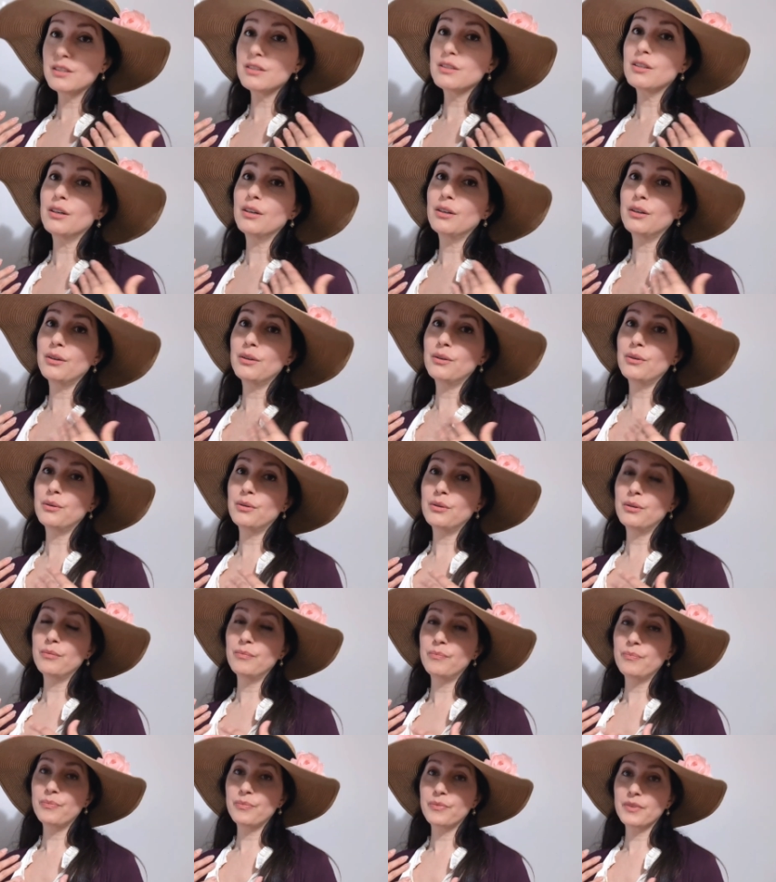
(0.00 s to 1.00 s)

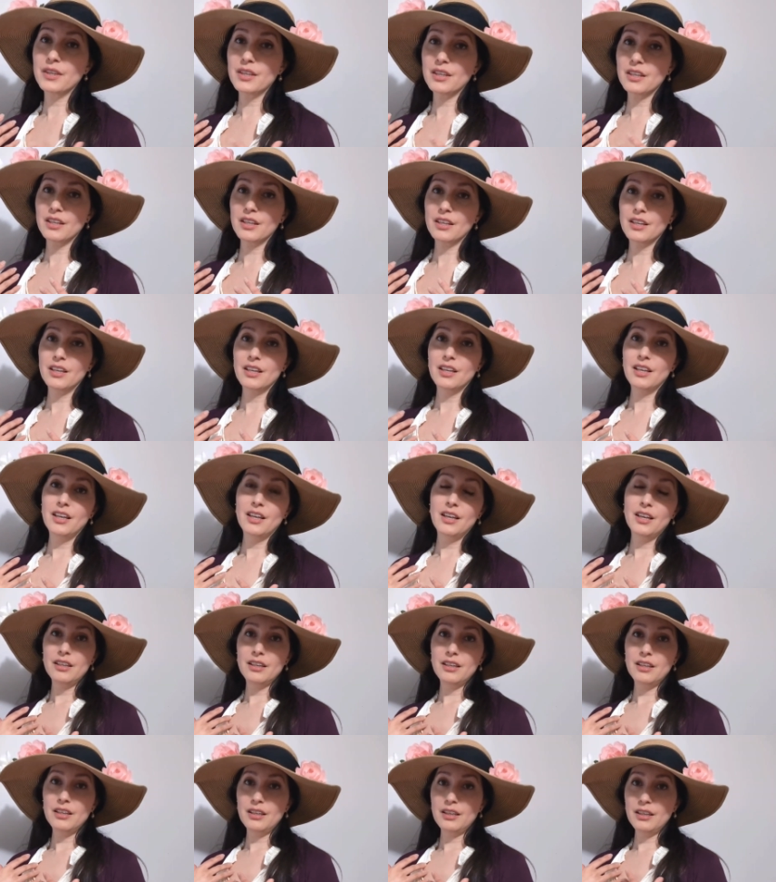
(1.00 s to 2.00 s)
So
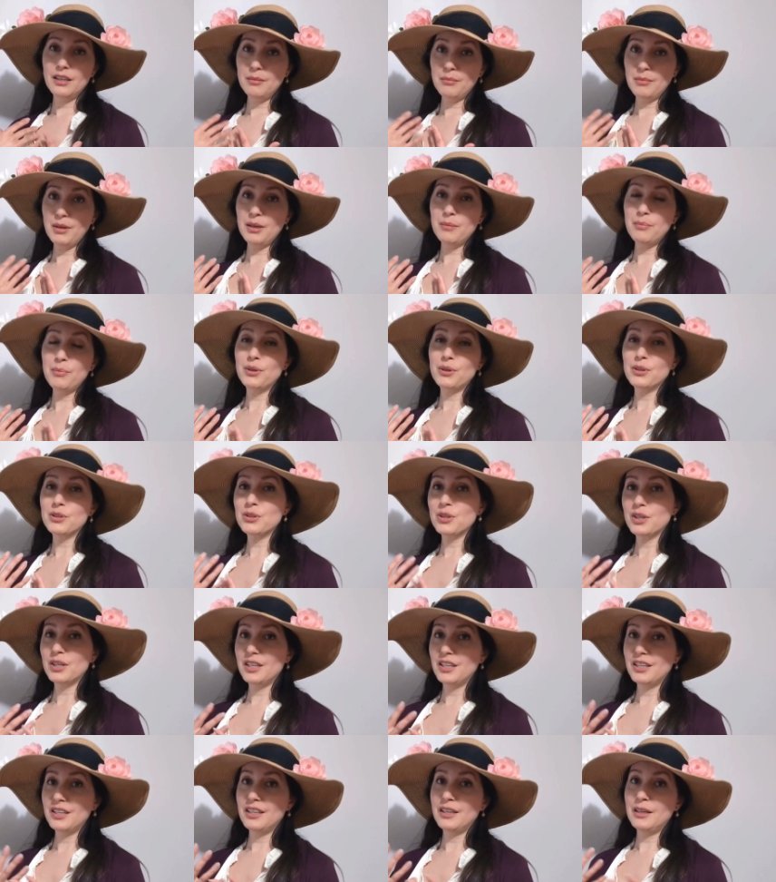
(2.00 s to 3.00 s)
in my
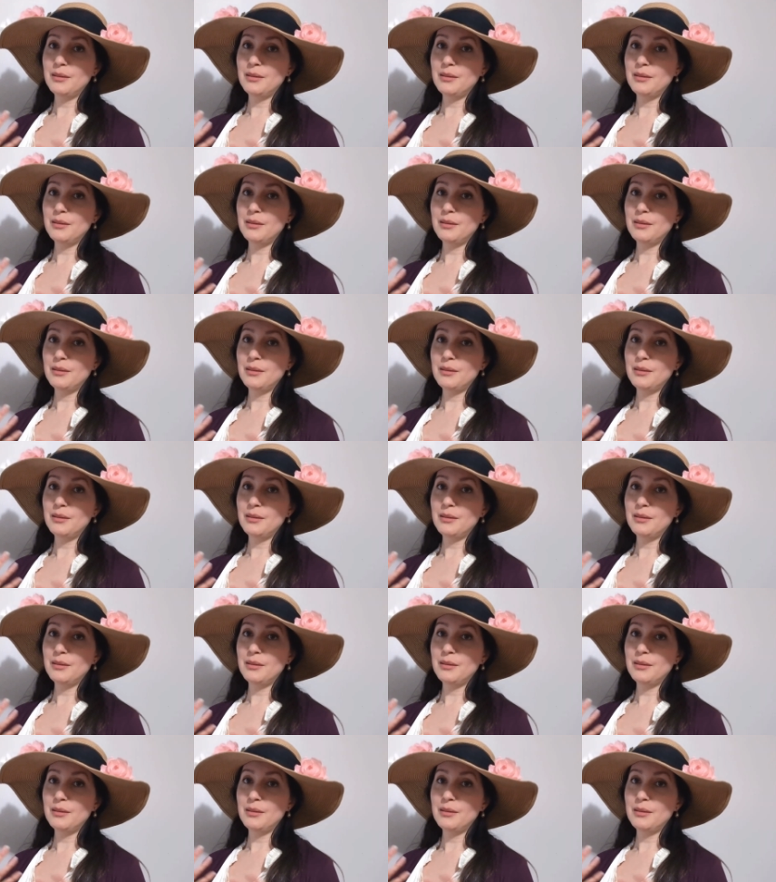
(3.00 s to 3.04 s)
portrait,